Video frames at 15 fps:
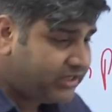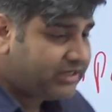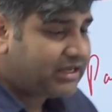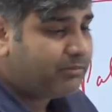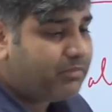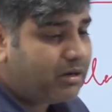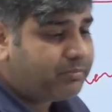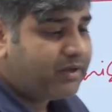
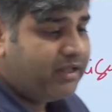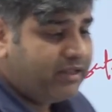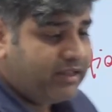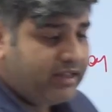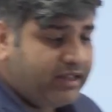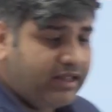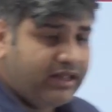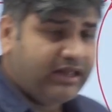come up
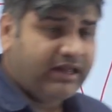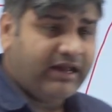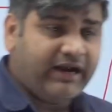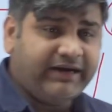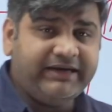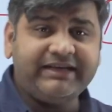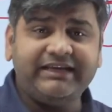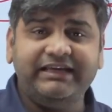
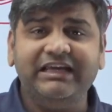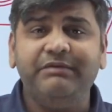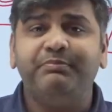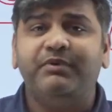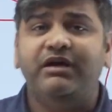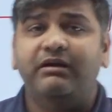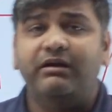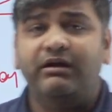and keep
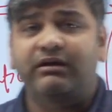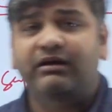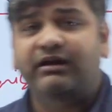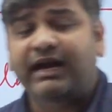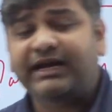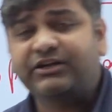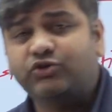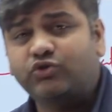
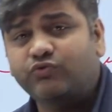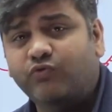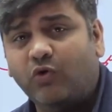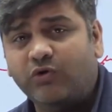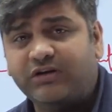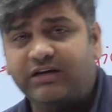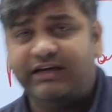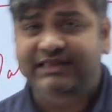right to
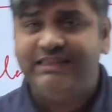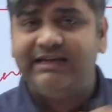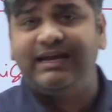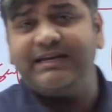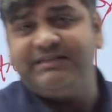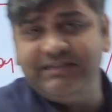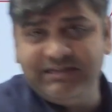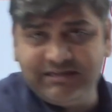vote in the
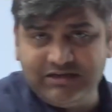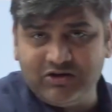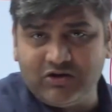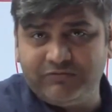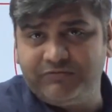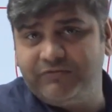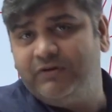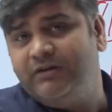category
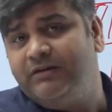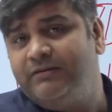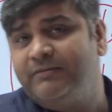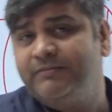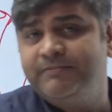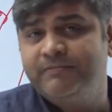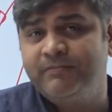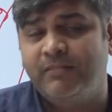of
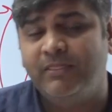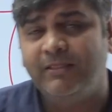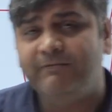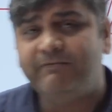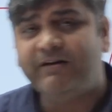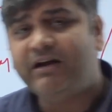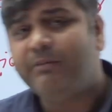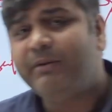
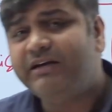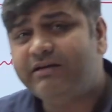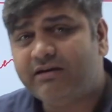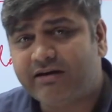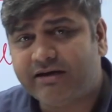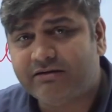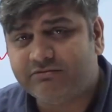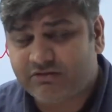fundamental
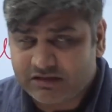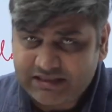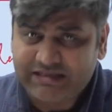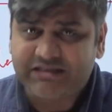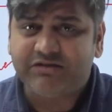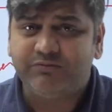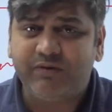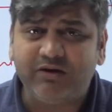right. So, this
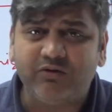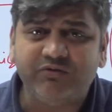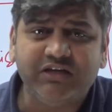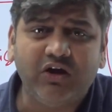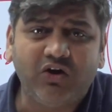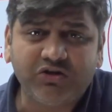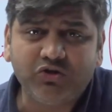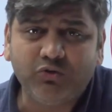is one of the
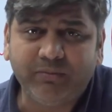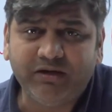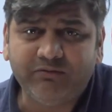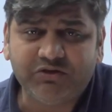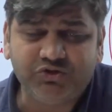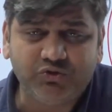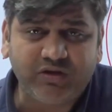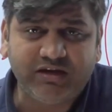argument
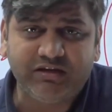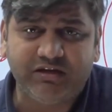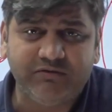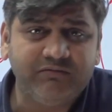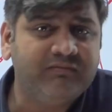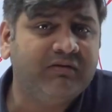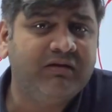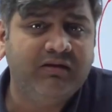which you can give.
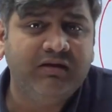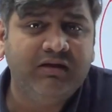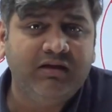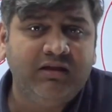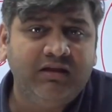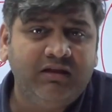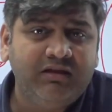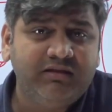
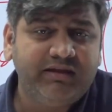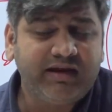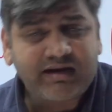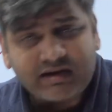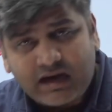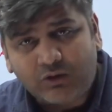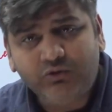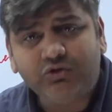There are
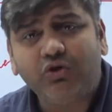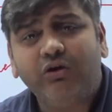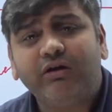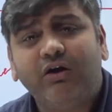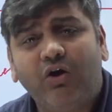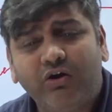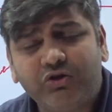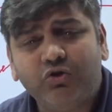counter
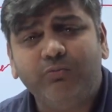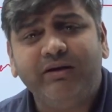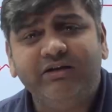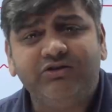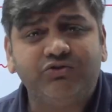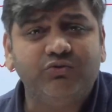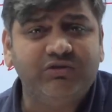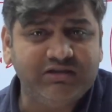arguments
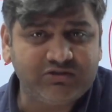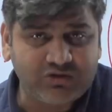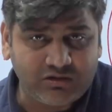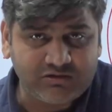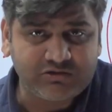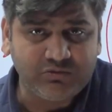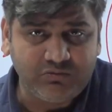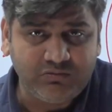to this
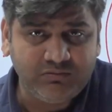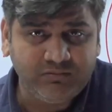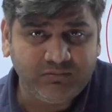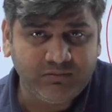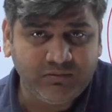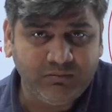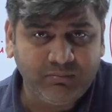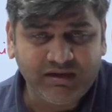also,
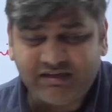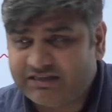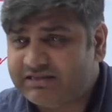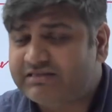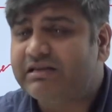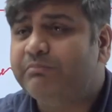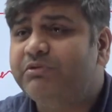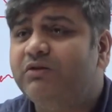but this is
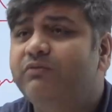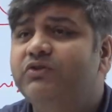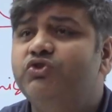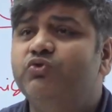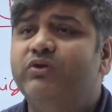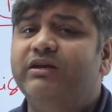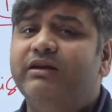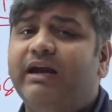something which you
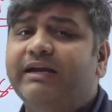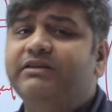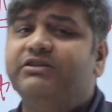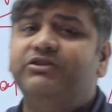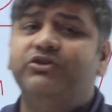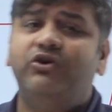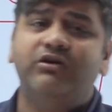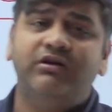can write in
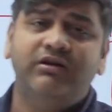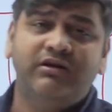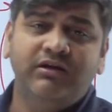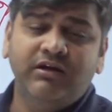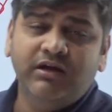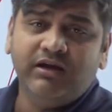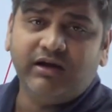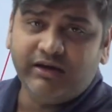your
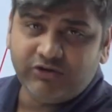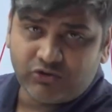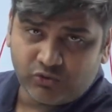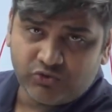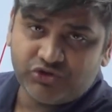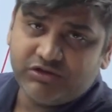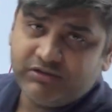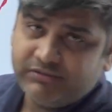
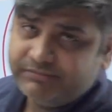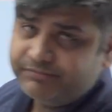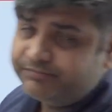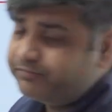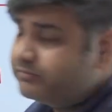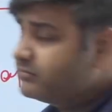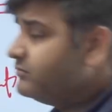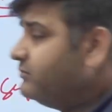conclusion.
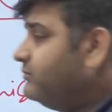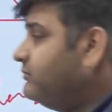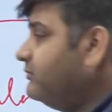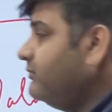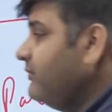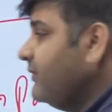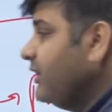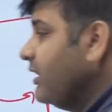
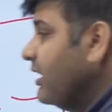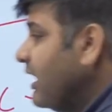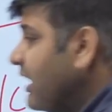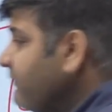A